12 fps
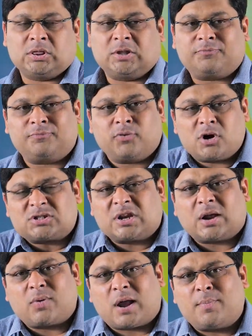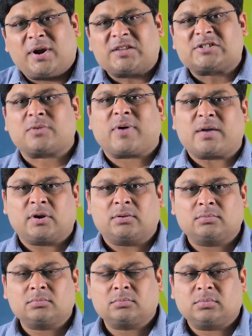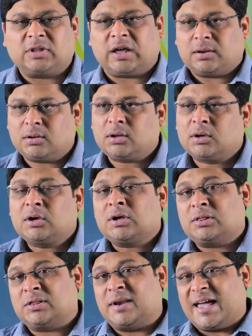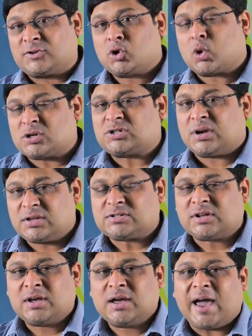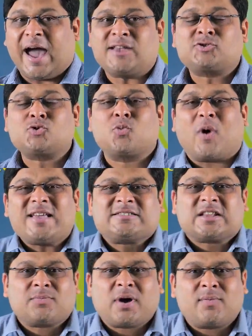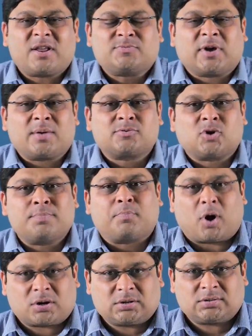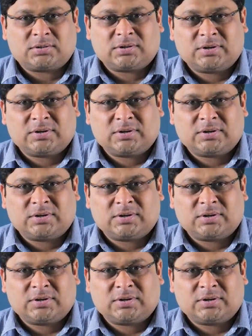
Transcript: The first requirement is survival. Then the natural question is as to why survival has become so important.